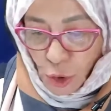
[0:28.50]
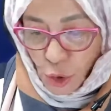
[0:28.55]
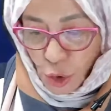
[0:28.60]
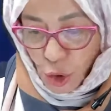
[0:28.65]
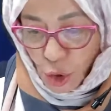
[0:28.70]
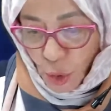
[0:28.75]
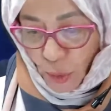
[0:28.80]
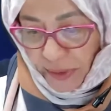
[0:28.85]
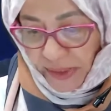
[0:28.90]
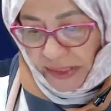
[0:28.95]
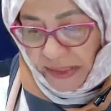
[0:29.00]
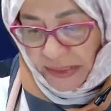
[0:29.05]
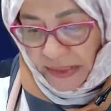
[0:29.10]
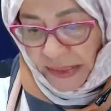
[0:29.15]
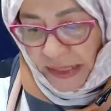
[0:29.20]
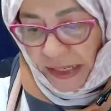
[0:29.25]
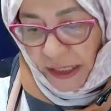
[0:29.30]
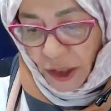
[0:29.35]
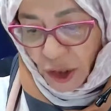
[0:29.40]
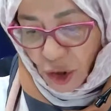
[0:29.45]
to join the
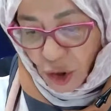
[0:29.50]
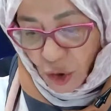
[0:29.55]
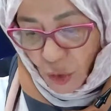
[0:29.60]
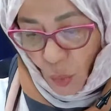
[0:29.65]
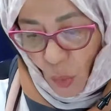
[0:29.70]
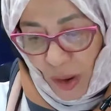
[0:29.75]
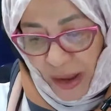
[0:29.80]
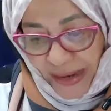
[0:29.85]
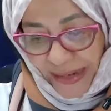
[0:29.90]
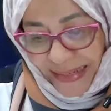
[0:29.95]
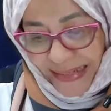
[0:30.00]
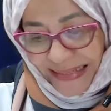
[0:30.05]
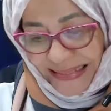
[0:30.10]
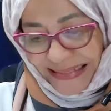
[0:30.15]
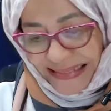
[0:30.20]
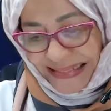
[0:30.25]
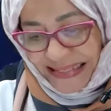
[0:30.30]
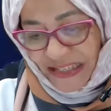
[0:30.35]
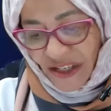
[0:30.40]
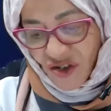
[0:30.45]
nationwide
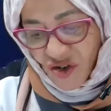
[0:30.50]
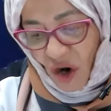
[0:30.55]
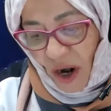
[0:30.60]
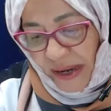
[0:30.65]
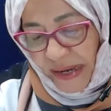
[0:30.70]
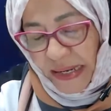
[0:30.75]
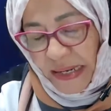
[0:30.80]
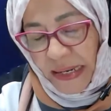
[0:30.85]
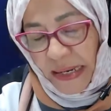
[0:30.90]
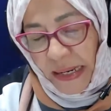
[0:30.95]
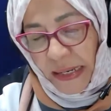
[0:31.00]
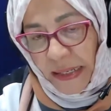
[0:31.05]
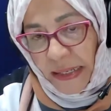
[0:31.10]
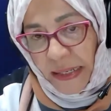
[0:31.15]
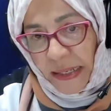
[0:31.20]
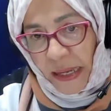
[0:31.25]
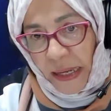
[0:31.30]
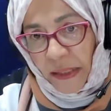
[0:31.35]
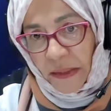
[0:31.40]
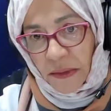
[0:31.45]
strike
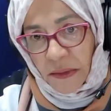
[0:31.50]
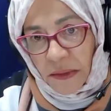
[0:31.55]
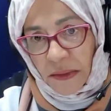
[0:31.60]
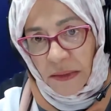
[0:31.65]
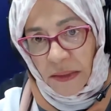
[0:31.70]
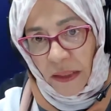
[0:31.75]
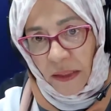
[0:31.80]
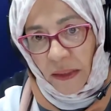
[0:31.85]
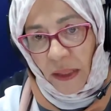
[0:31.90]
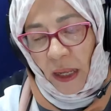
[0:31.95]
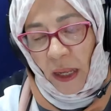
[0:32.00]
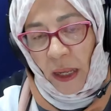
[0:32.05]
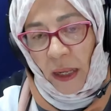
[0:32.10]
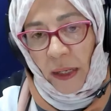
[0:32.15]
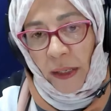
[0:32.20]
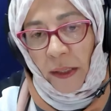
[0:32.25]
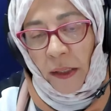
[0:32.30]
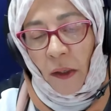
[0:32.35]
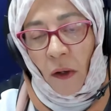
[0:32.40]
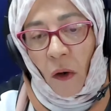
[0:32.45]
against the
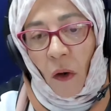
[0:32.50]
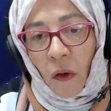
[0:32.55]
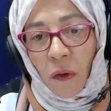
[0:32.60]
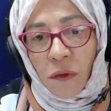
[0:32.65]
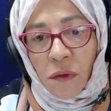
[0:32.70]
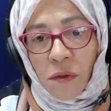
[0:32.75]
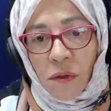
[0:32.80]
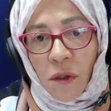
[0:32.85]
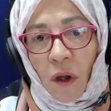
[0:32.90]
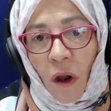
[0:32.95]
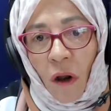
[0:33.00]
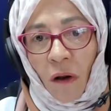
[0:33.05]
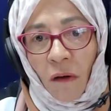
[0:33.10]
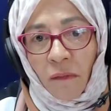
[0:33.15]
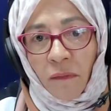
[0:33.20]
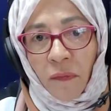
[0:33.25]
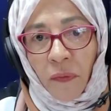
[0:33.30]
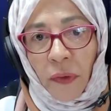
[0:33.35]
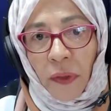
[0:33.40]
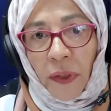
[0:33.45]
high cost
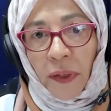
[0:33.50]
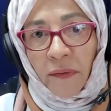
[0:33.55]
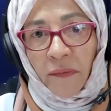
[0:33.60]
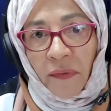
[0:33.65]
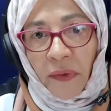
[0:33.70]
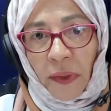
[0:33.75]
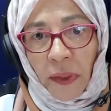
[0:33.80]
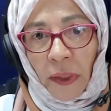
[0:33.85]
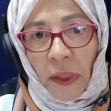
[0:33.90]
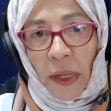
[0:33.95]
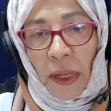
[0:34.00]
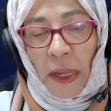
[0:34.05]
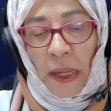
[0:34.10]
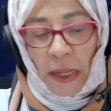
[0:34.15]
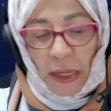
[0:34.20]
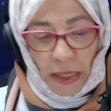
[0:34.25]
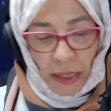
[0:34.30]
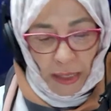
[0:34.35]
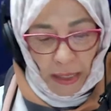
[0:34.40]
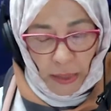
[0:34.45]
of living.
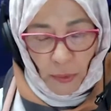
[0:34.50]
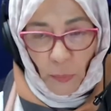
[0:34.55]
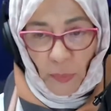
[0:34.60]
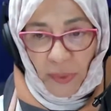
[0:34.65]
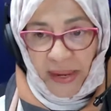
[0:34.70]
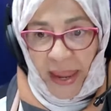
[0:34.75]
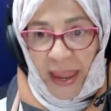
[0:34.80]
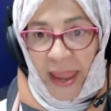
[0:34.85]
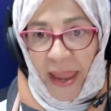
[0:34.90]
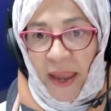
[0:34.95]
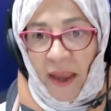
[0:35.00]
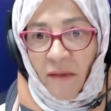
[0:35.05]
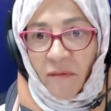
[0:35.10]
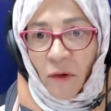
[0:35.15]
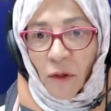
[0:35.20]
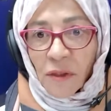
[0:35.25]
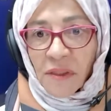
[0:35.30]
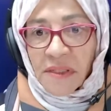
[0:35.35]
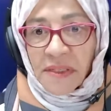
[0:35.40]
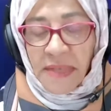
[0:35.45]
We have
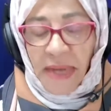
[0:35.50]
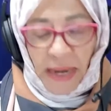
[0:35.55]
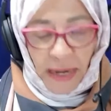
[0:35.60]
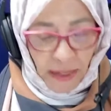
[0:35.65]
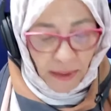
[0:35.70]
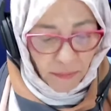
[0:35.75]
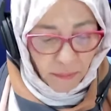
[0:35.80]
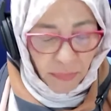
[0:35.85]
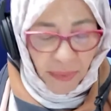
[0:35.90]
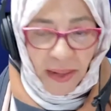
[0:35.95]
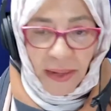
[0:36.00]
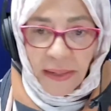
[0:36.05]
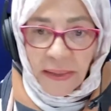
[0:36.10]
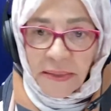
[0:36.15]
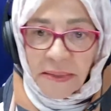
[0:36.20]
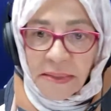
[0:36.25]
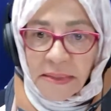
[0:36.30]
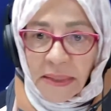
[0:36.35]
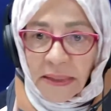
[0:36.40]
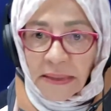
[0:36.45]
on
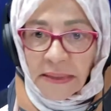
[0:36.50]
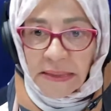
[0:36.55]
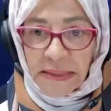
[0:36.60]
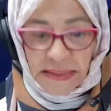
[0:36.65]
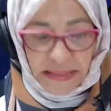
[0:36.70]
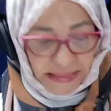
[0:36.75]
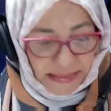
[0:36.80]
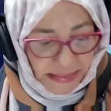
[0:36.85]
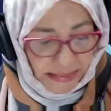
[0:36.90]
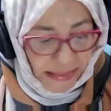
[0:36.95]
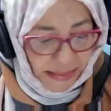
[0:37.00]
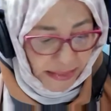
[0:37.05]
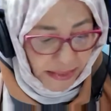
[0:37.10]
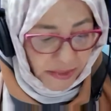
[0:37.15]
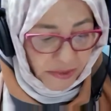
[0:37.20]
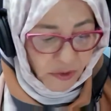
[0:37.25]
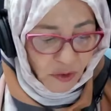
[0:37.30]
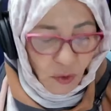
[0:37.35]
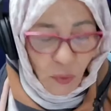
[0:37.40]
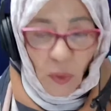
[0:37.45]
standby
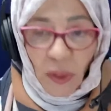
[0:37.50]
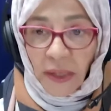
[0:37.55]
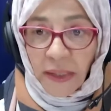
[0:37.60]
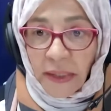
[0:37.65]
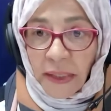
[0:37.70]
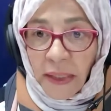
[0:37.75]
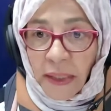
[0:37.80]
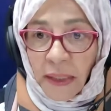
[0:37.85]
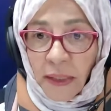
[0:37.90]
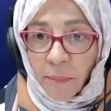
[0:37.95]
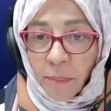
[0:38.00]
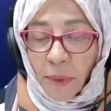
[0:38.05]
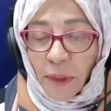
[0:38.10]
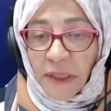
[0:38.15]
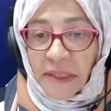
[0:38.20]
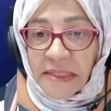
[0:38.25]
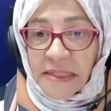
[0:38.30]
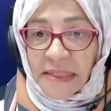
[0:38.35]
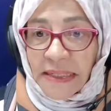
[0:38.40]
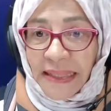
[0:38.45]
Sandile Swana,
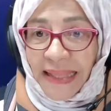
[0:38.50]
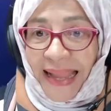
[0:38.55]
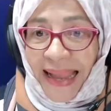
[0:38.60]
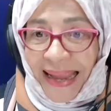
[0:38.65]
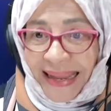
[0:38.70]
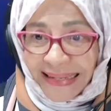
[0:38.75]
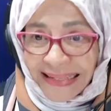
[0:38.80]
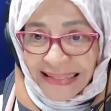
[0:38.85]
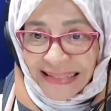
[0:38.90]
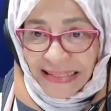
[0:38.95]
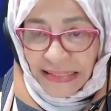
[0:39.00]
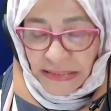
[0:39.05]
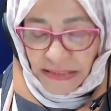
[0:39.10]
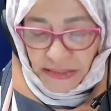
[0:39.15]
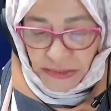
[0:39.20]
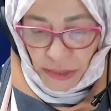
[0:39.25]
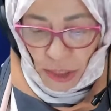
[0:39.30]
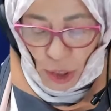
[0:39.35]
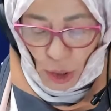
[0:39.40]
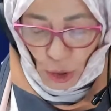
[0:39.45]
political
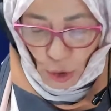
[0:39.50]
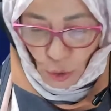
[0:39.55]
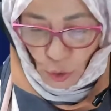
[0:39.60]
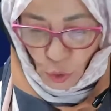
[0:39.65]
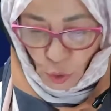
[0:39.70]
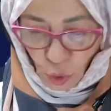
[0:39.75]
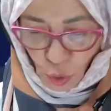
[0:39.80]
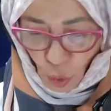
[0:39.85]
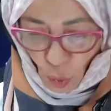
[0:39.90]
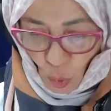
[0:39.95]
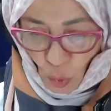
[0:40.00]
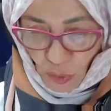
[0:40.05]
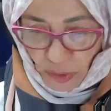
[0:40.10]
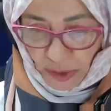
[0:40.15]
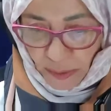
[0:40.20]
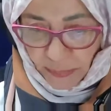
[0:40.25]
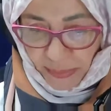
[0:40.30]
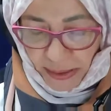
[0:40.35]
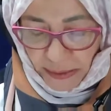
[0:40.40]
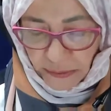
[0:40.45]
analyst, to talk
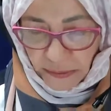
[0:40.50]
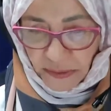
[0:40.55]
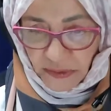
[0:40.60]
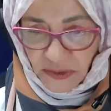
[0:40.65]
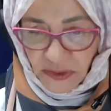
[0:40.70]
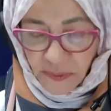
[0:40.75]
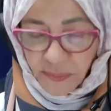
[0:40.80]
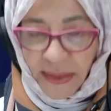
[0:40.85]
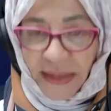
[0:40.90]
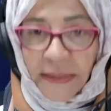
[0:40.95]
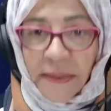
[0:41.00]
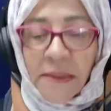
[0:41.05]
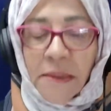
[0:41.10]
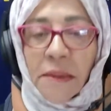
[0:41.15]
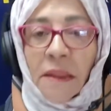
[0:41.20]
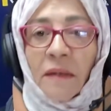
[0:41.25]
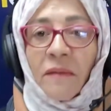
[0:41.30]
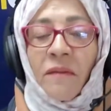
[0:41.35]
about this matter. A